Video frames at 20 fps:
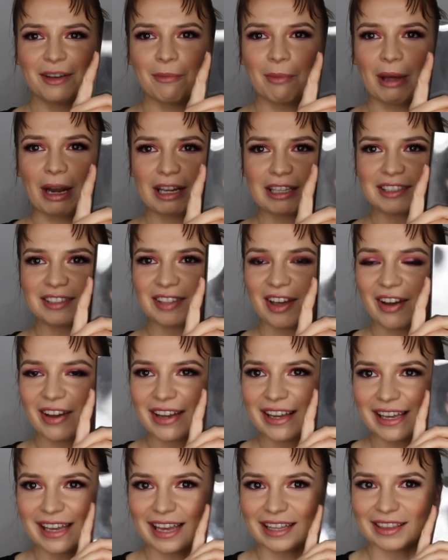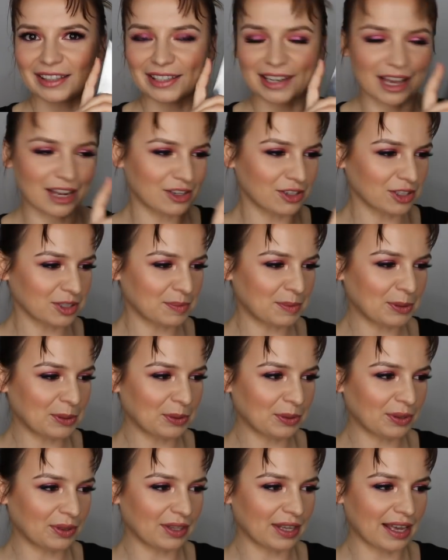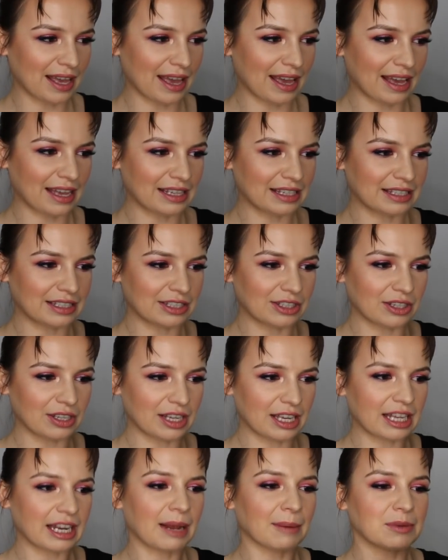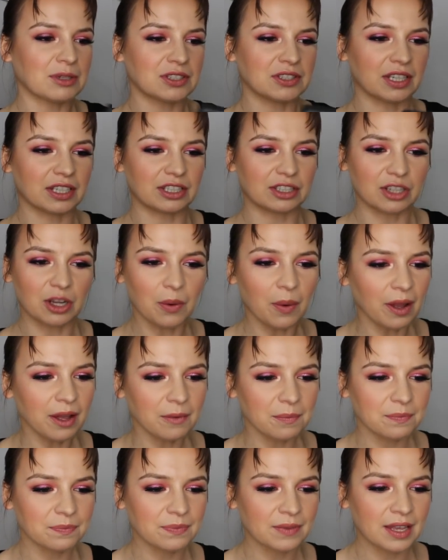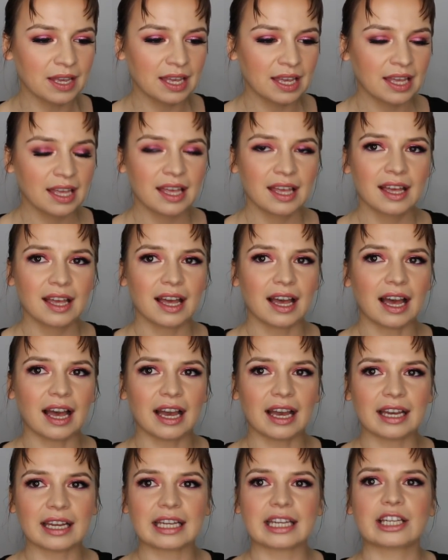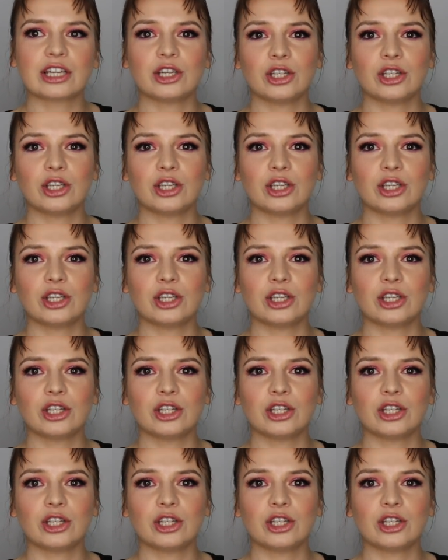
but I saw it at the Nigel's booth, and I'm just like, you know what? I